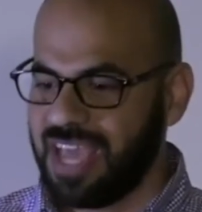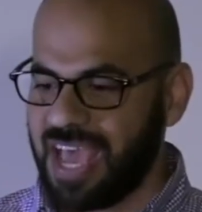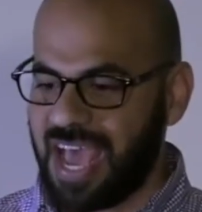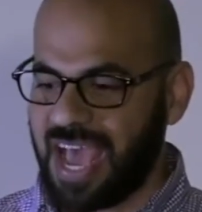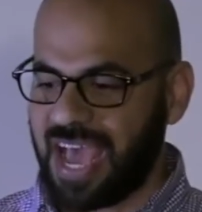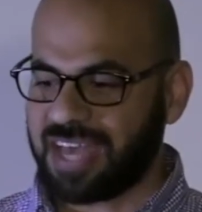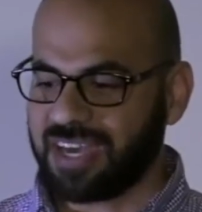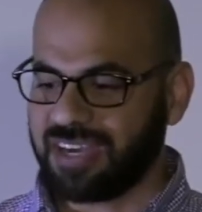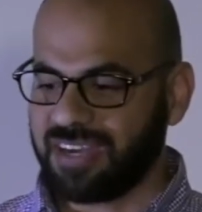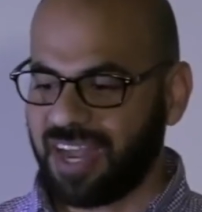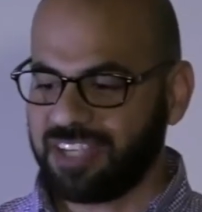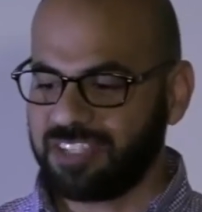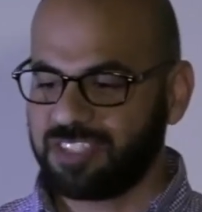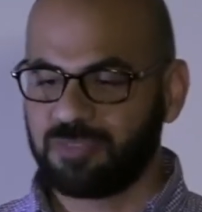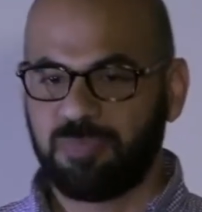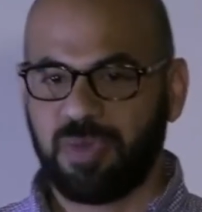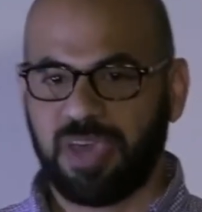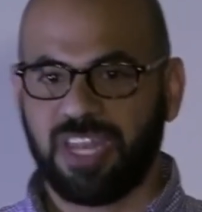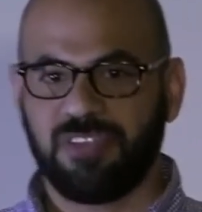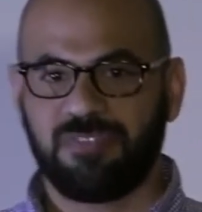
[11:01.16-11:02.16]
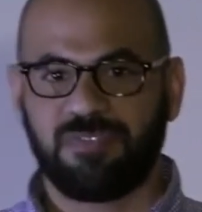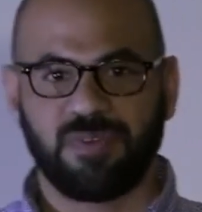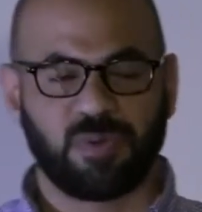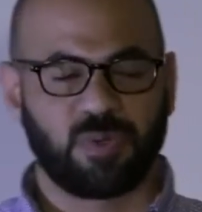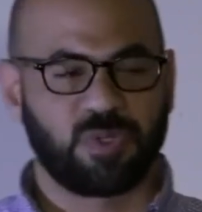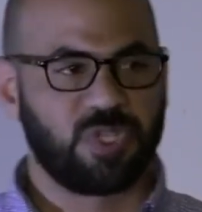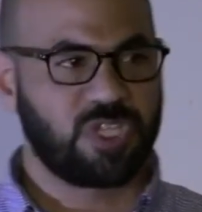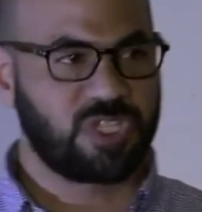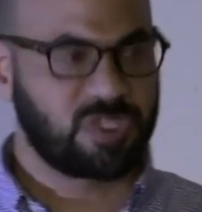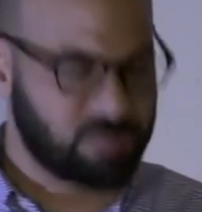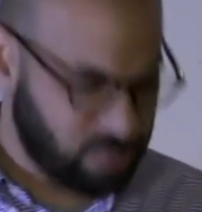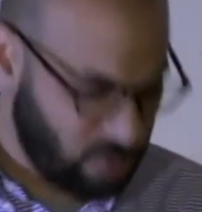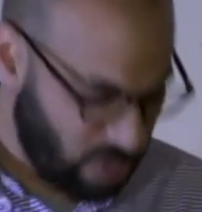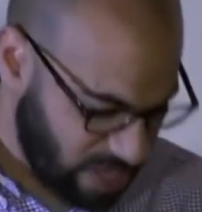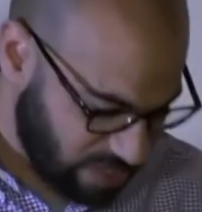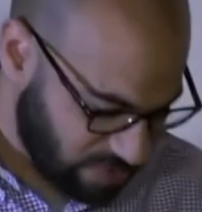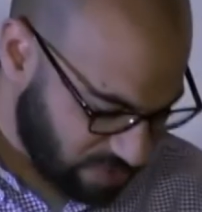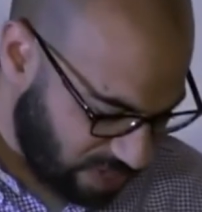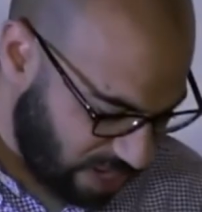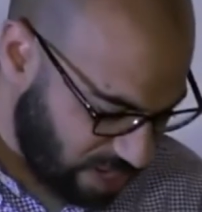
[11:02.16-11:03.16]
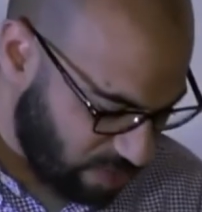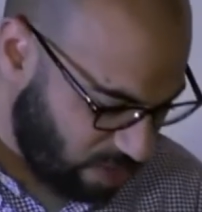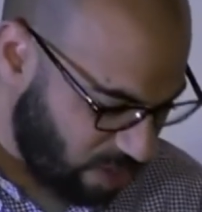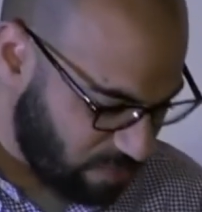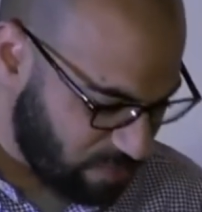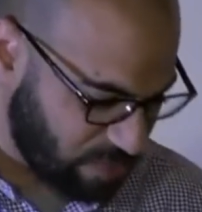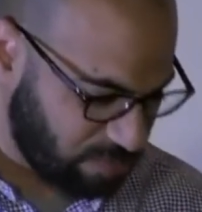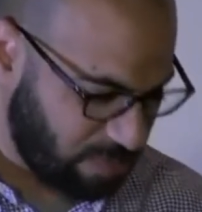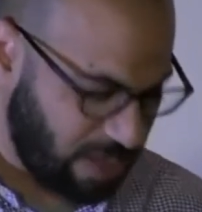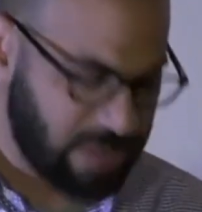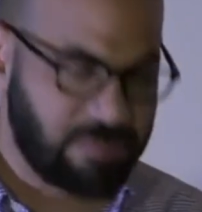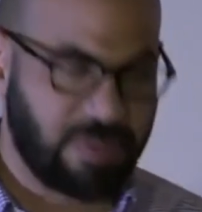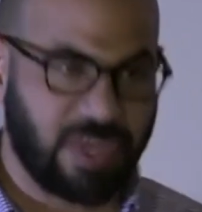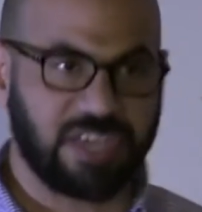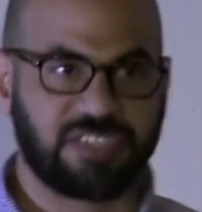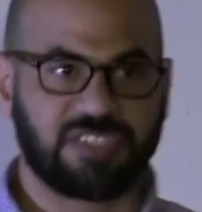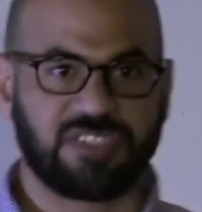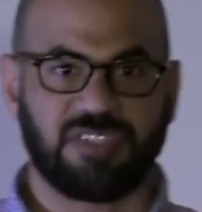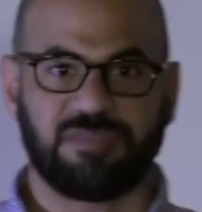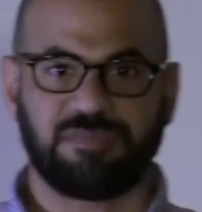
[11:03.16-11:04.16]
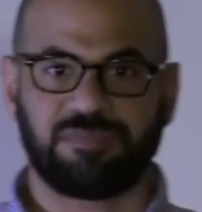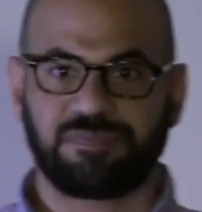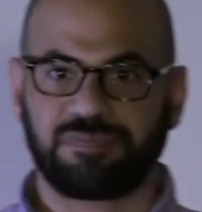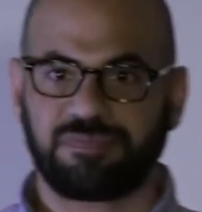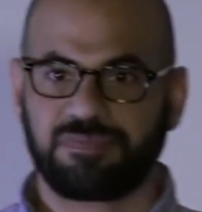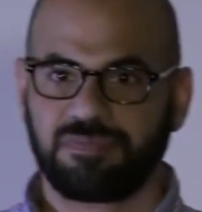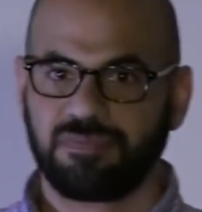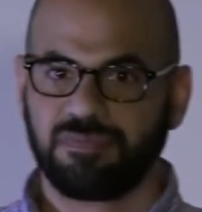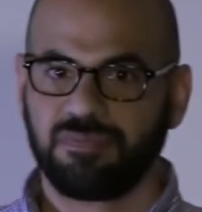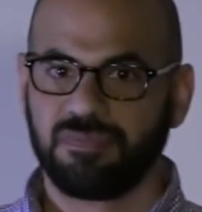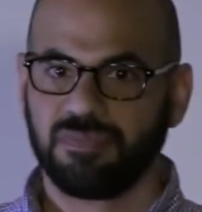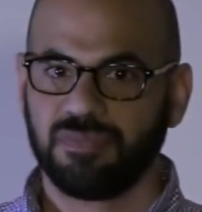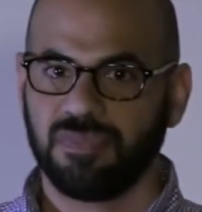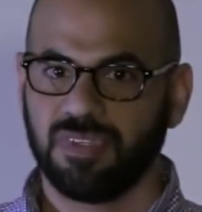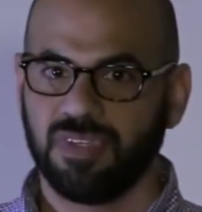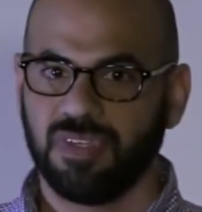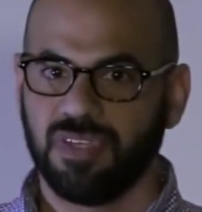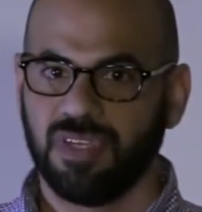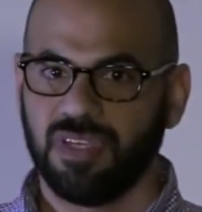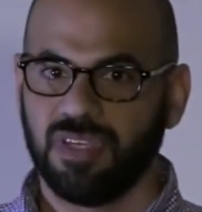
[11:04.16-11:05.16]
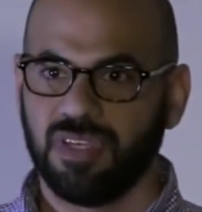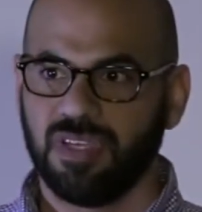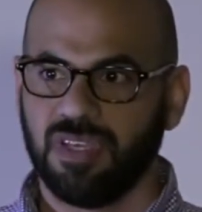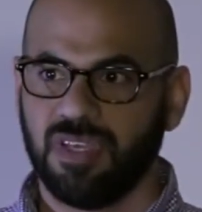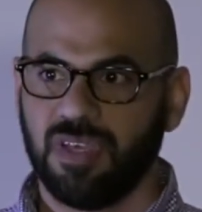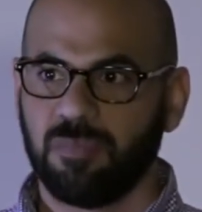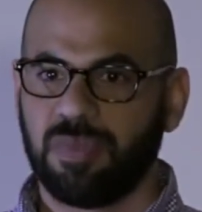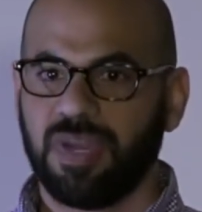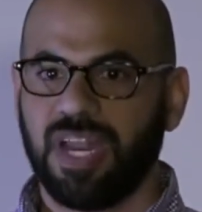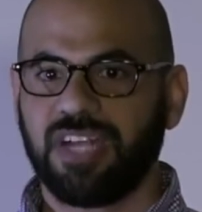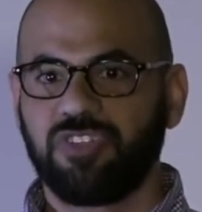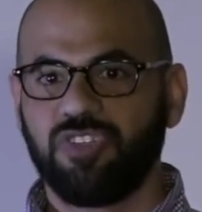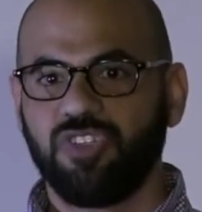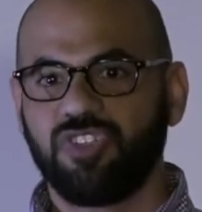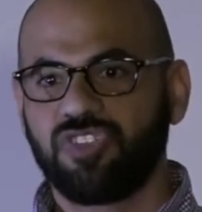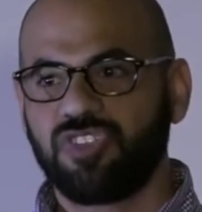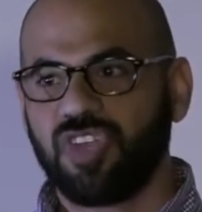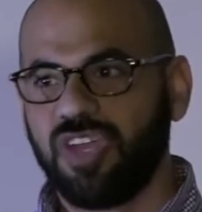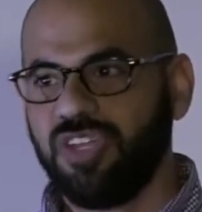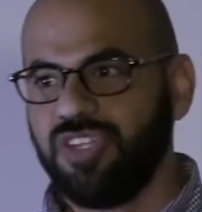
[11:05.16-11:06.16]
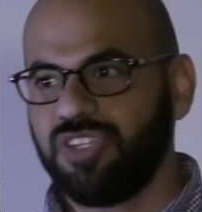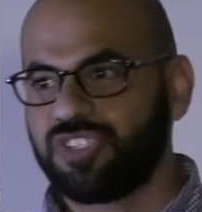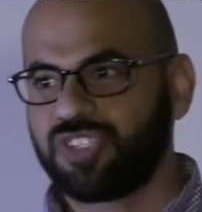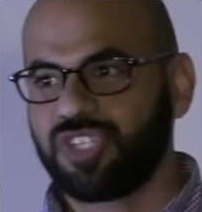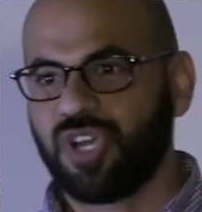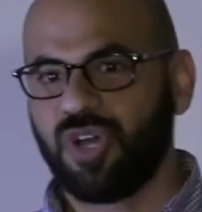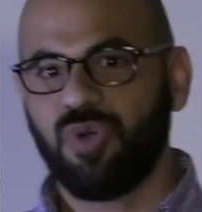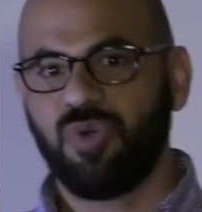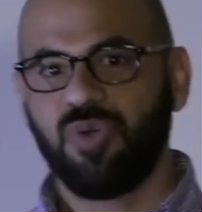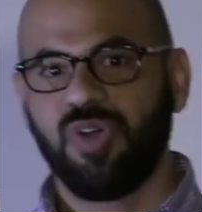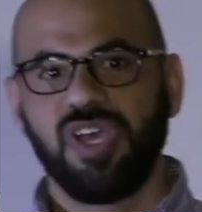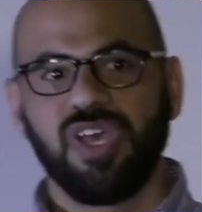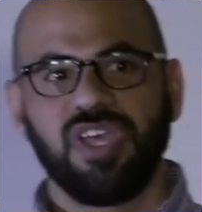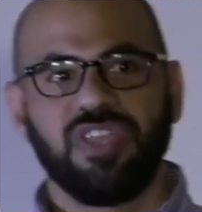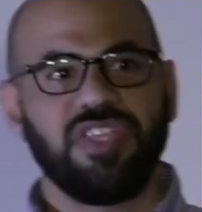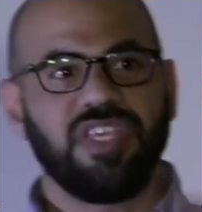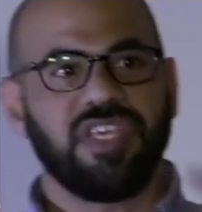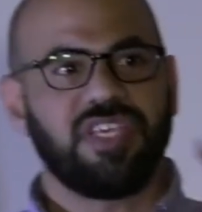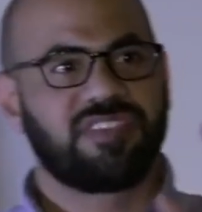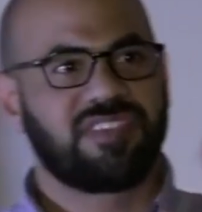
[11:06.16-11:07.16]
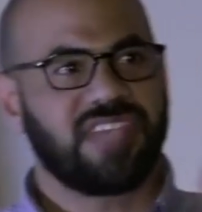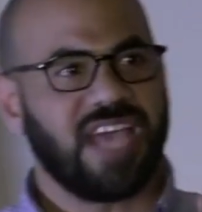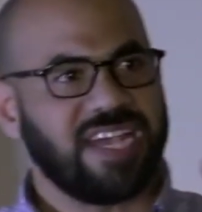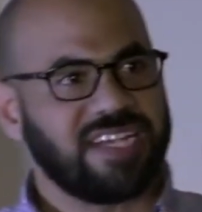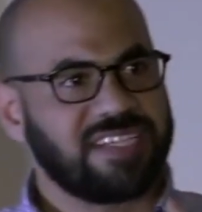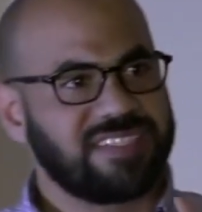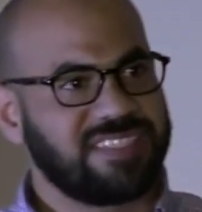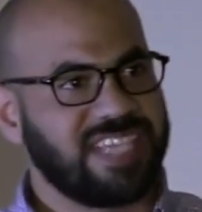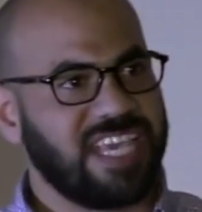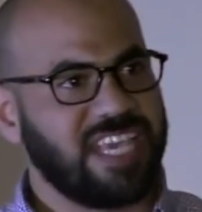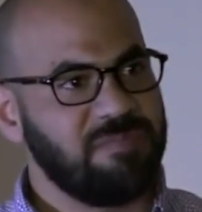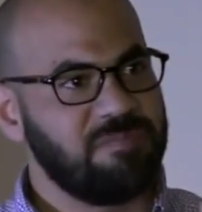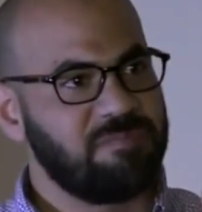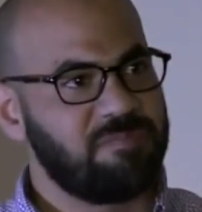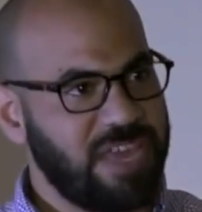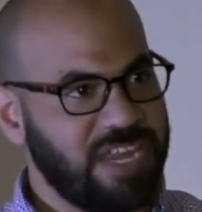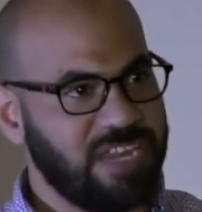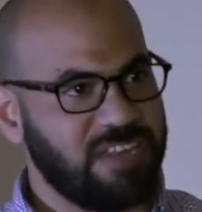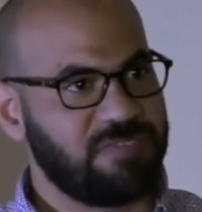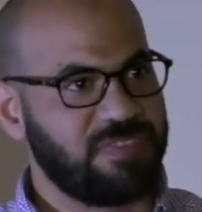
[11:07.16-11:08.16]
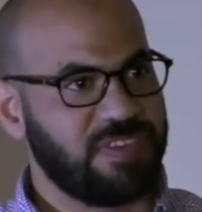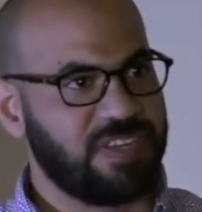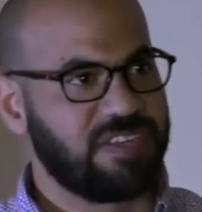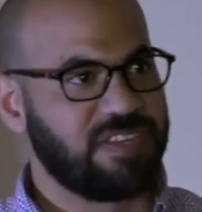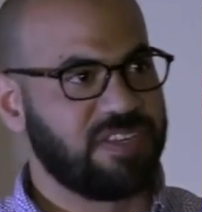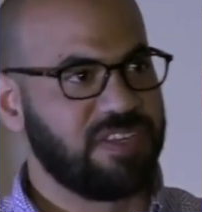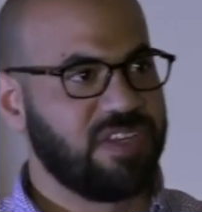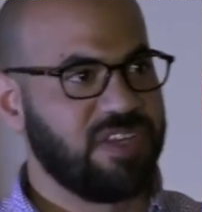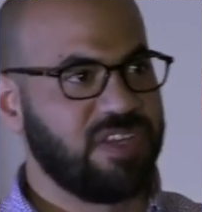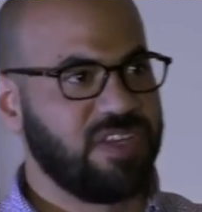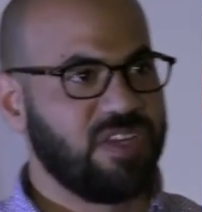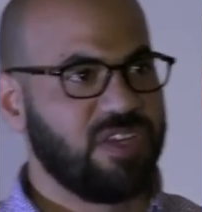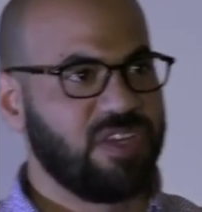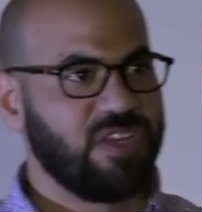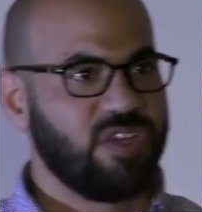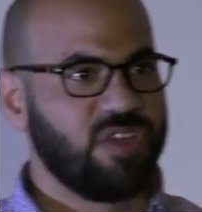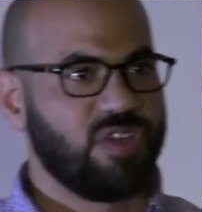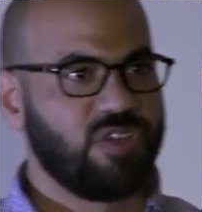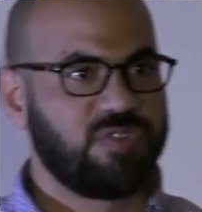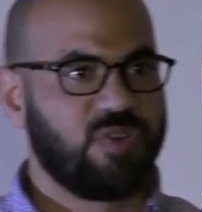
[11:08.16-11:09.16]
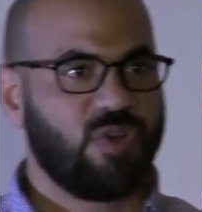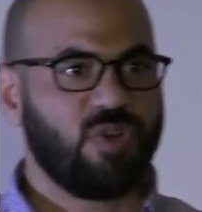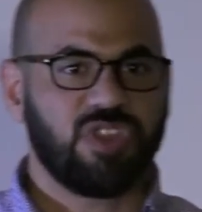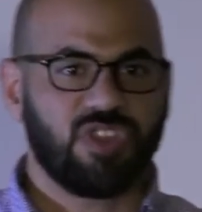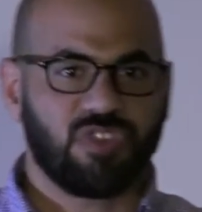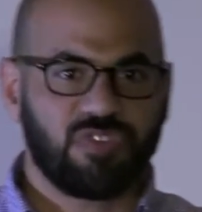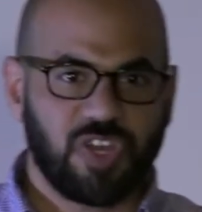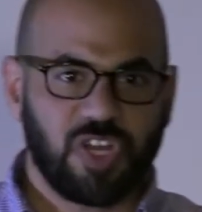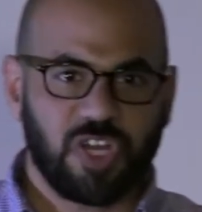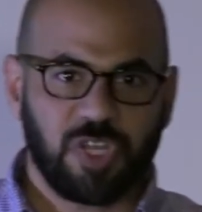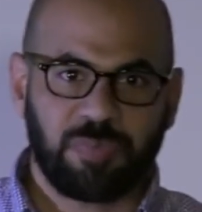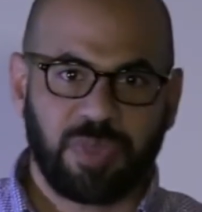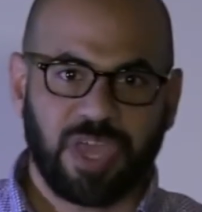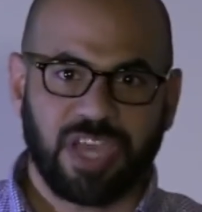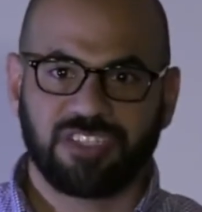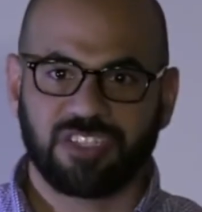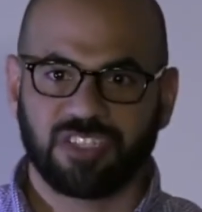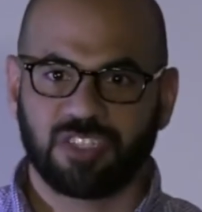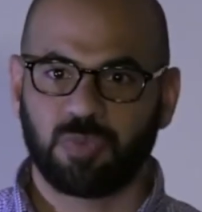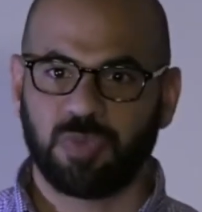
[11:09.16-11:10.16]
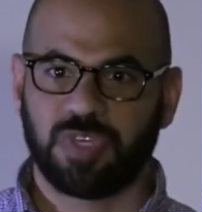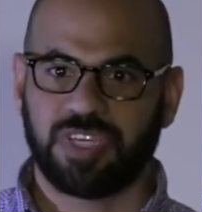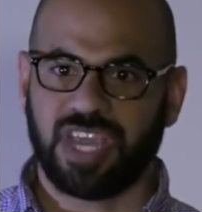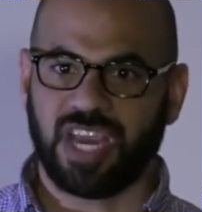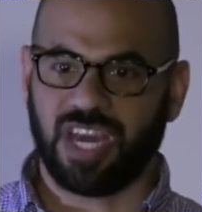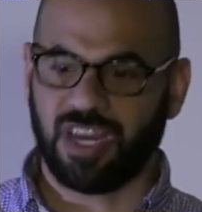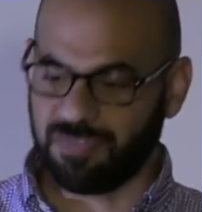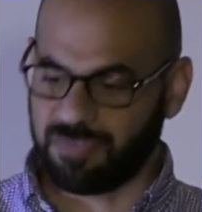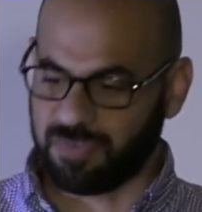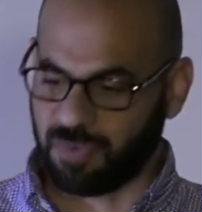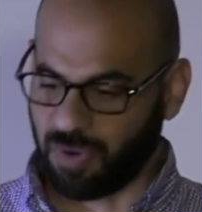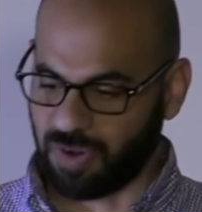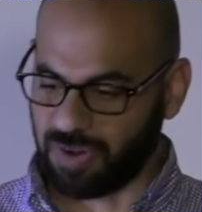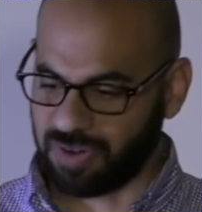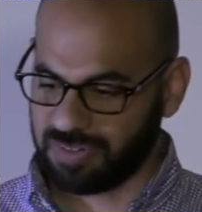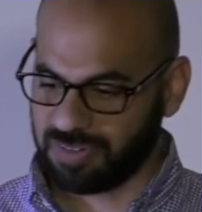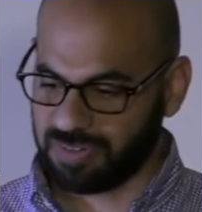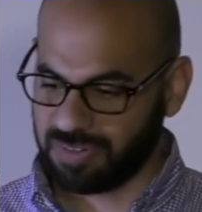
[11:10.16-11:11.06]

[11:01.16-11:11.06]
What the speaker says: had a nice benefit with this prayer that I offered my patient. But actually, studies show the exact same benefit for the very patients we care for.